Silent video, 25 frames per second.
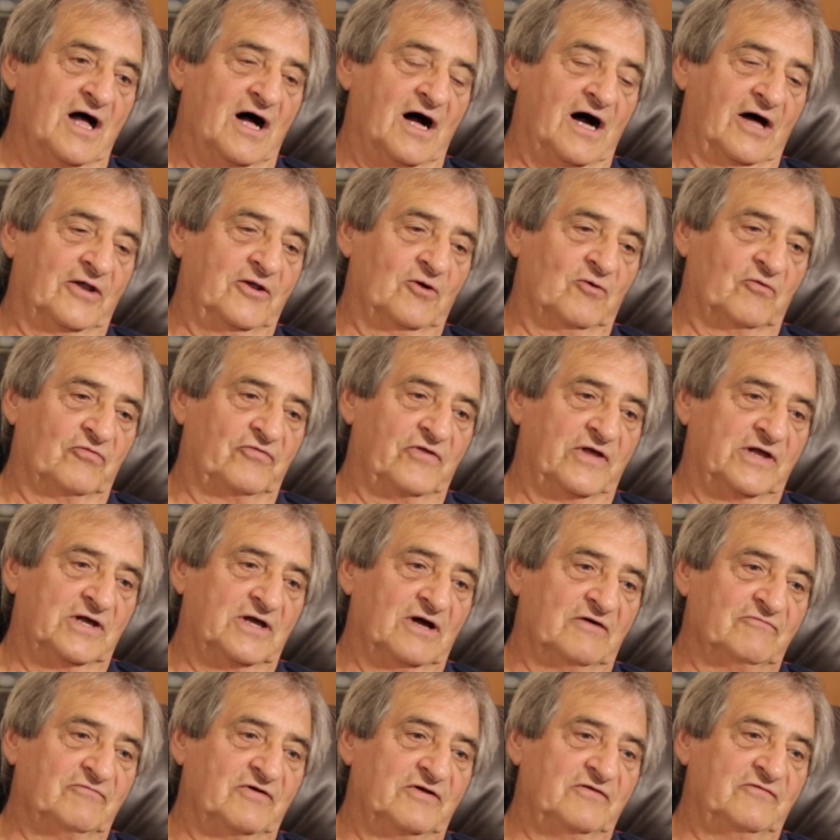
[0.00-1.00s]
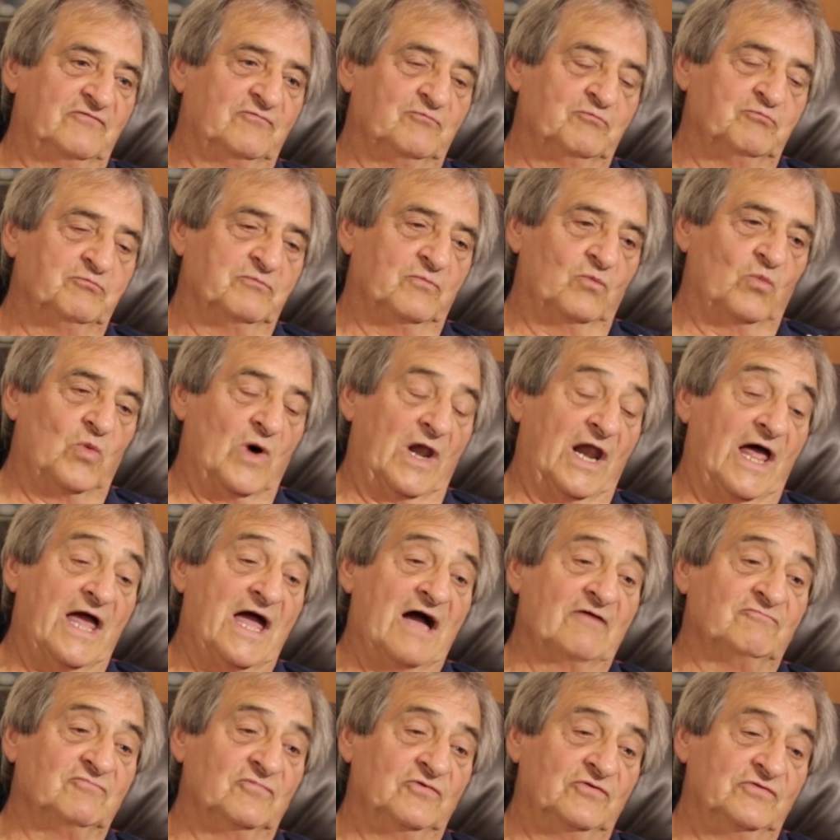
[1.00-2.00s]
I don't think I've even, well, I
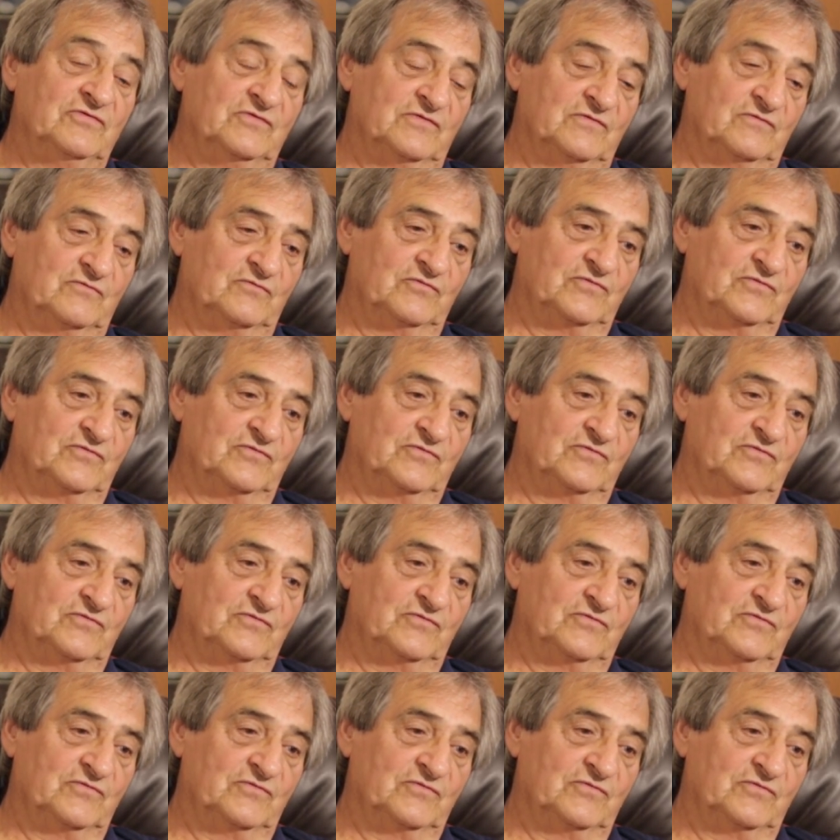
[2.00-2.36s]
haven't.